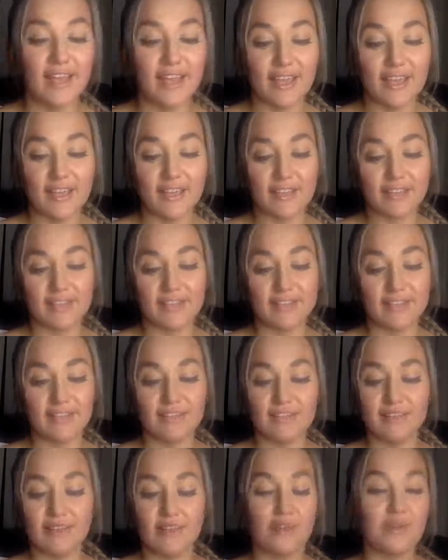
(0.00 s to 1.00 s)
And
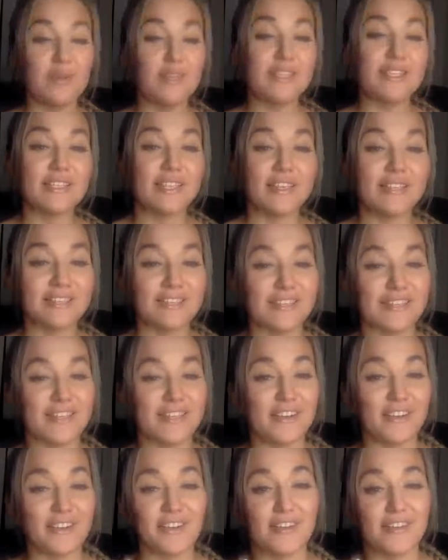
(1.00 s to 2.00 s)
30 seconds later,